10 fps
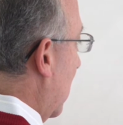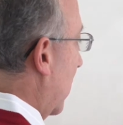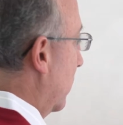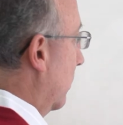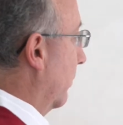
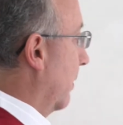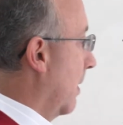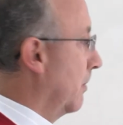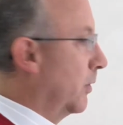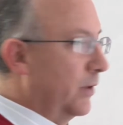And you will
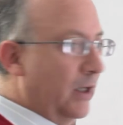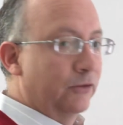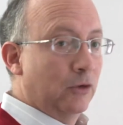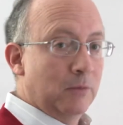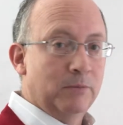remember
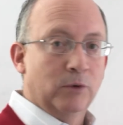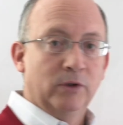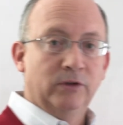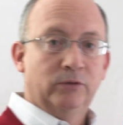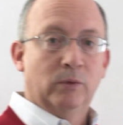that some
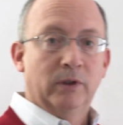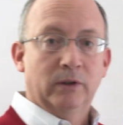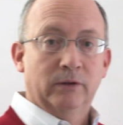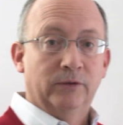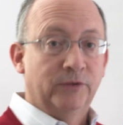employees
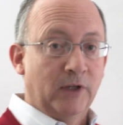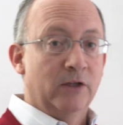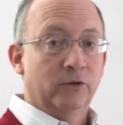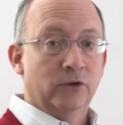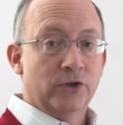were
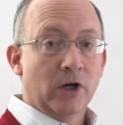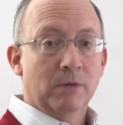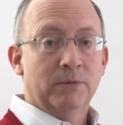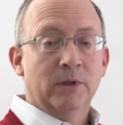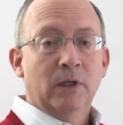stayed on the
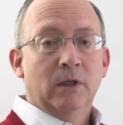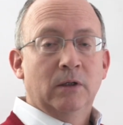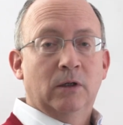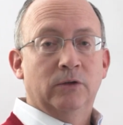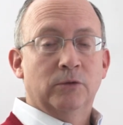job,
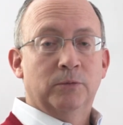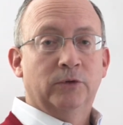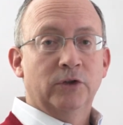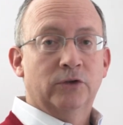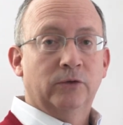on their
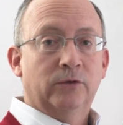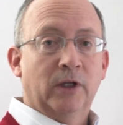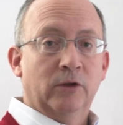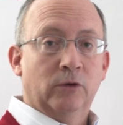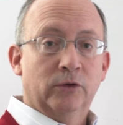positions,
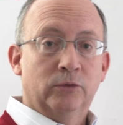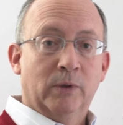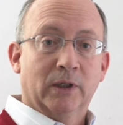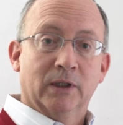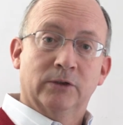and others
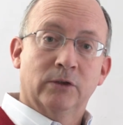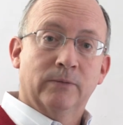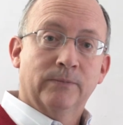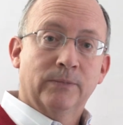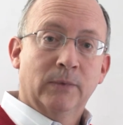were let
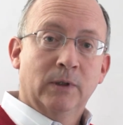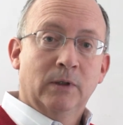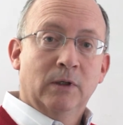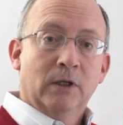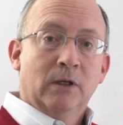go.
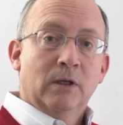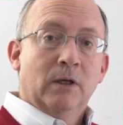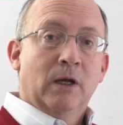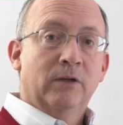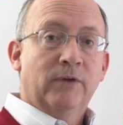
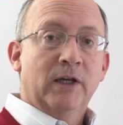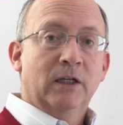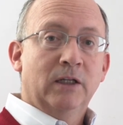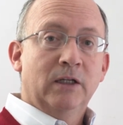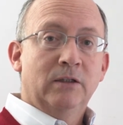And
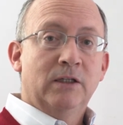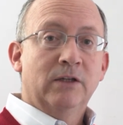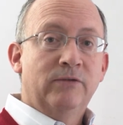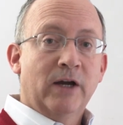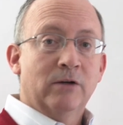finally, the
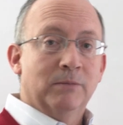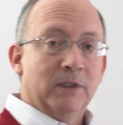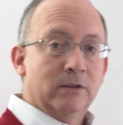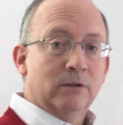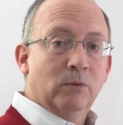
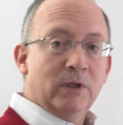environment.